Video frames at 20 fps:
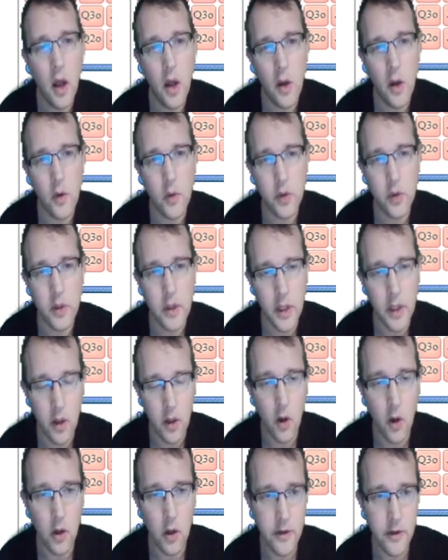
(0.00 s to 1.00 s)
only
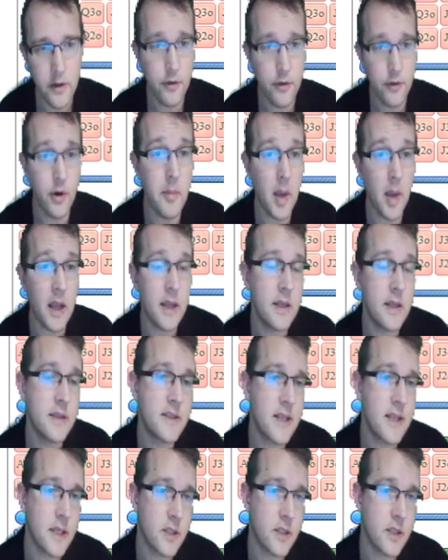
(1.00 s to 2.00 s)
called the three bet. He
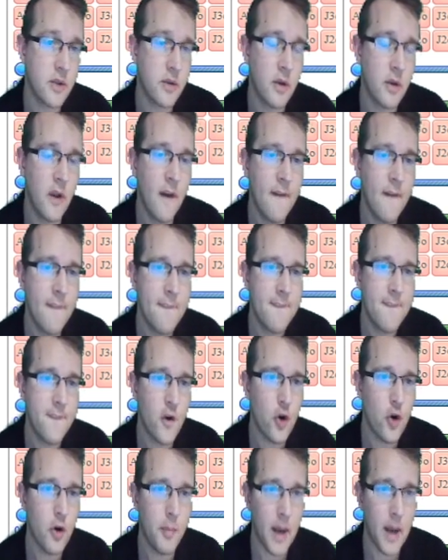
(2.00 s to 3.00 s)
didn't
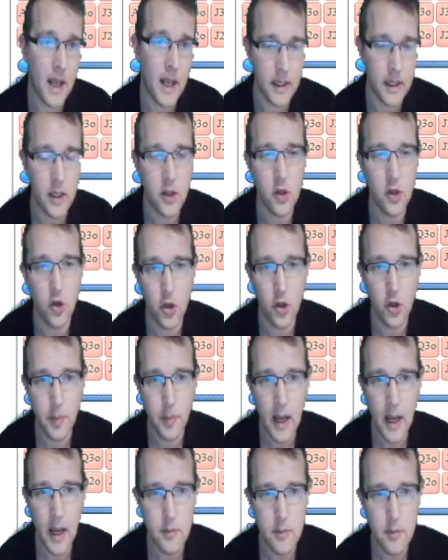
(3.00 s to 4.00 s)
four bet. He could
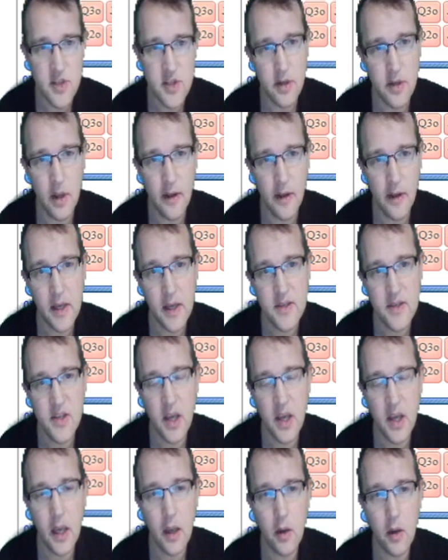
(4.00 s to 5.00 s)
perhaps still have ace
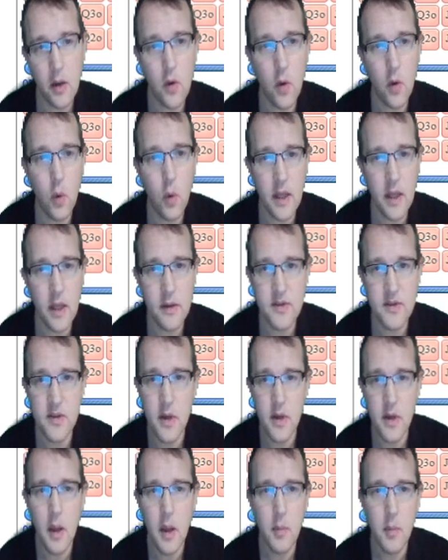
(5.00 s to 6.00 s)
king or
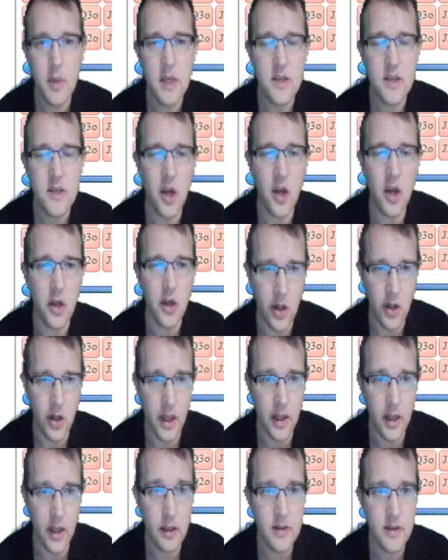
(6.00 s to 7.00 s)
queens, but he's
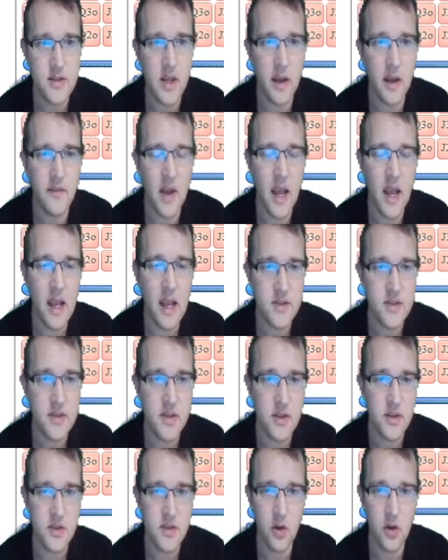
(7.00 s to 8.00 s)
unlikely to have
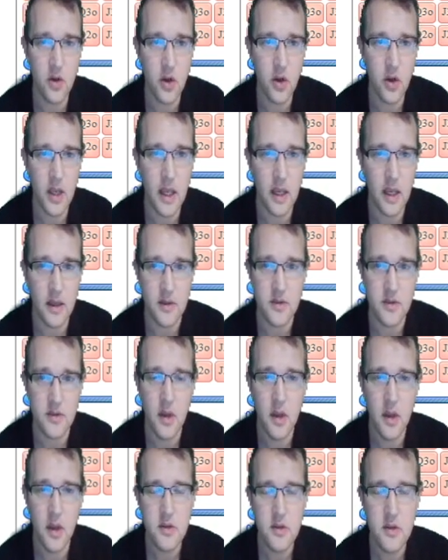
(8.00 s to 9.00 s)
aces or kings.
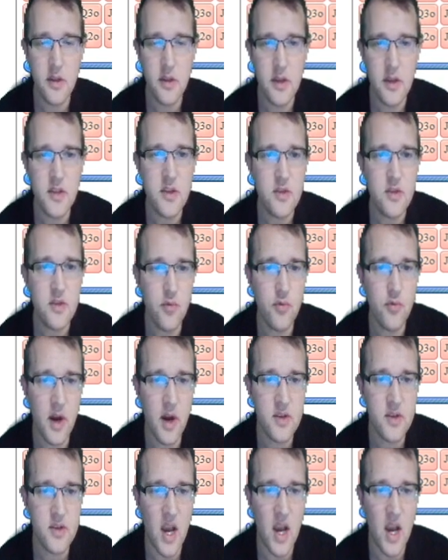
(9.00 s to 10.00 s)
So this is the
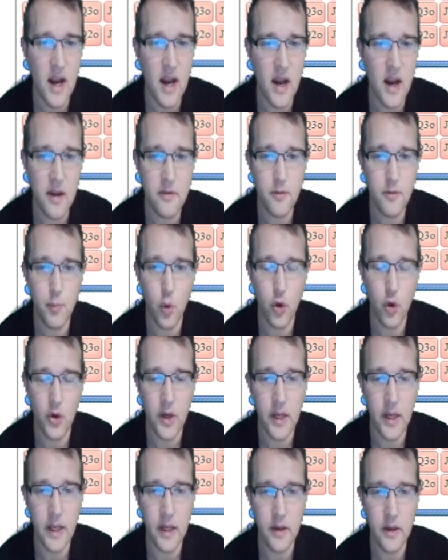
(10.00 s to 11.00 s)
range I've
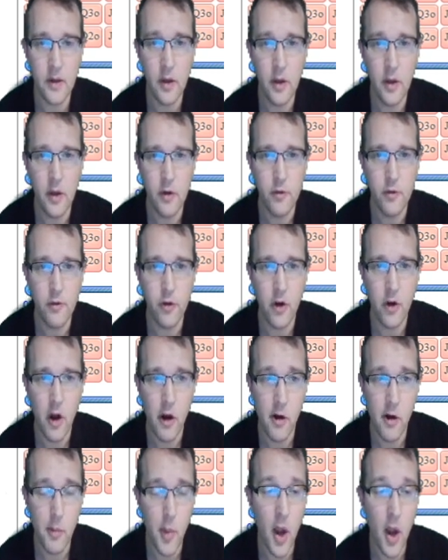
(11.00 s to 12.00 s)
put in for
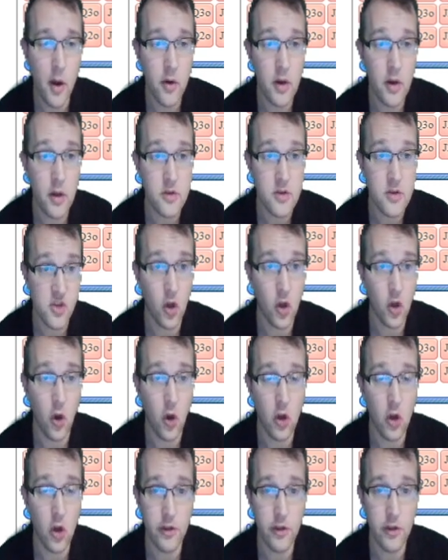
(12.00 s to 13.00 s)
our opponent's
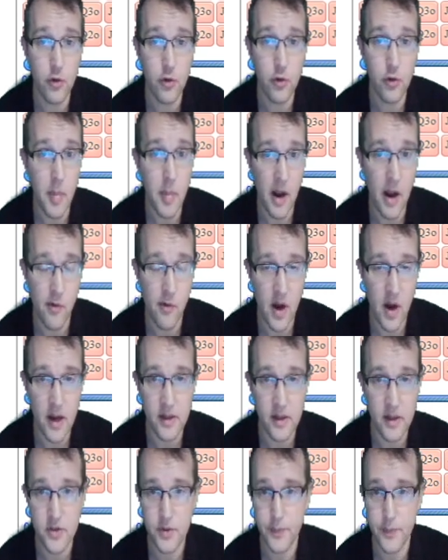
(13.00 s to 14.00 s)
call three bet
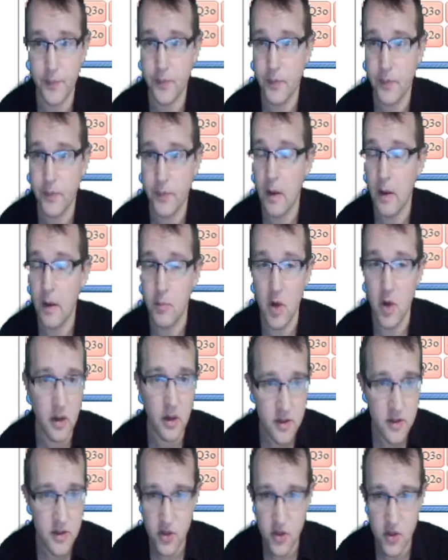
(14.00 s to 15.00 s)
range. I'm not
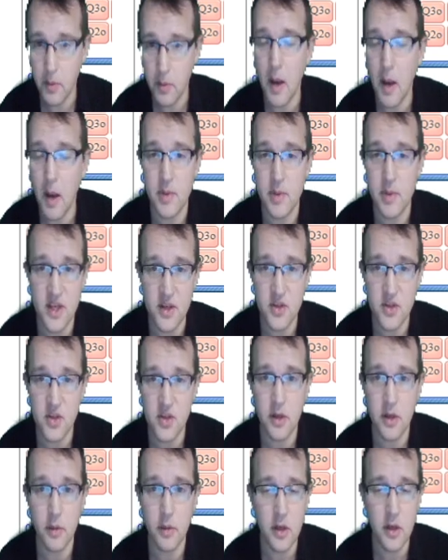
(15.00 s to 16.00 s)
going to talk about
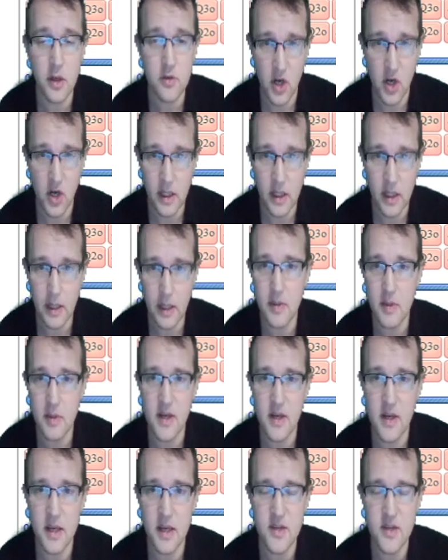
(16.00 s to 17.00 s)
position. I'm going to try and keep
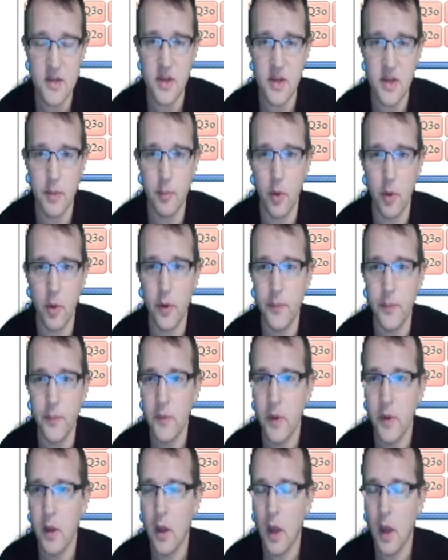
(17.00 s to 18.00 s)
this nice and simple.
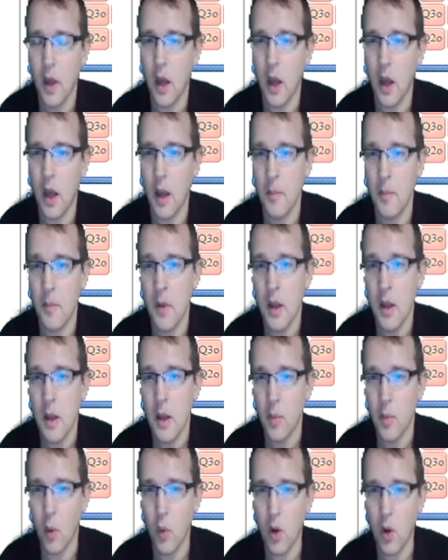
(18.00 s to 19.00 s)
But
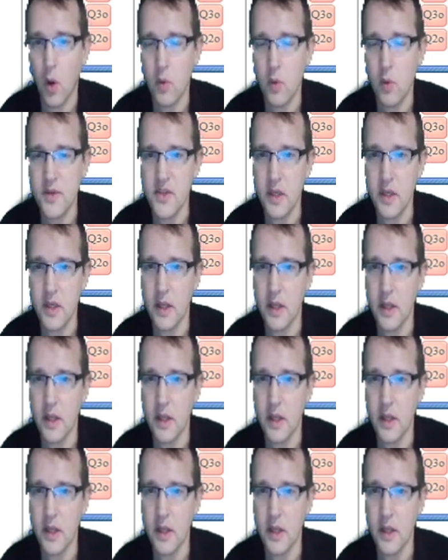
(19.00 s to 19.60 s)
what we see